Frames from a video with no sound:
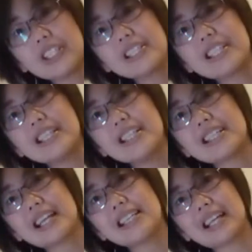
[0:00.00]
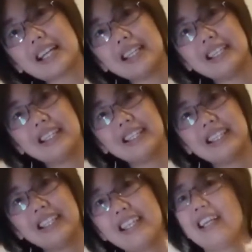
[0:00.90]
sure the skin is nice and clean.
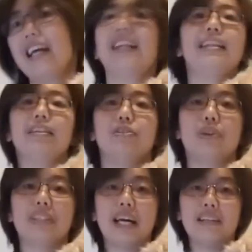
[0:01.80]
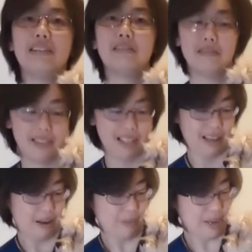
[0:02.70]
And you're done.
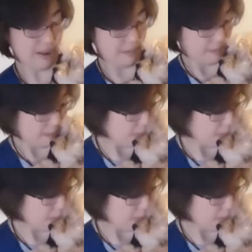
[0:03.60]
Okay?